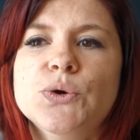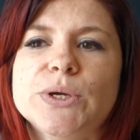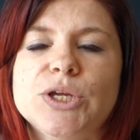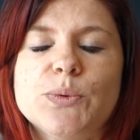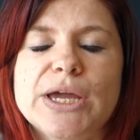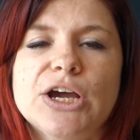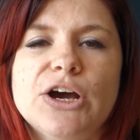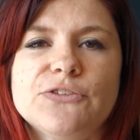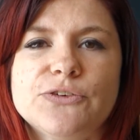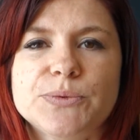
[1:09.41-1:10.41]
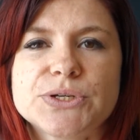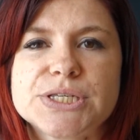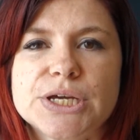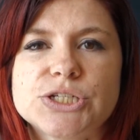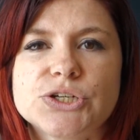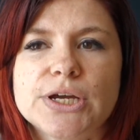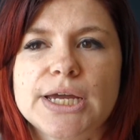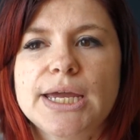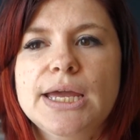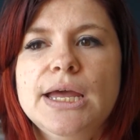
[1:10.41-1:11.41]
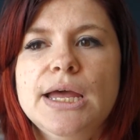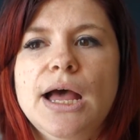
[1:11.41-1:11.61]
when you wake up from your surgery,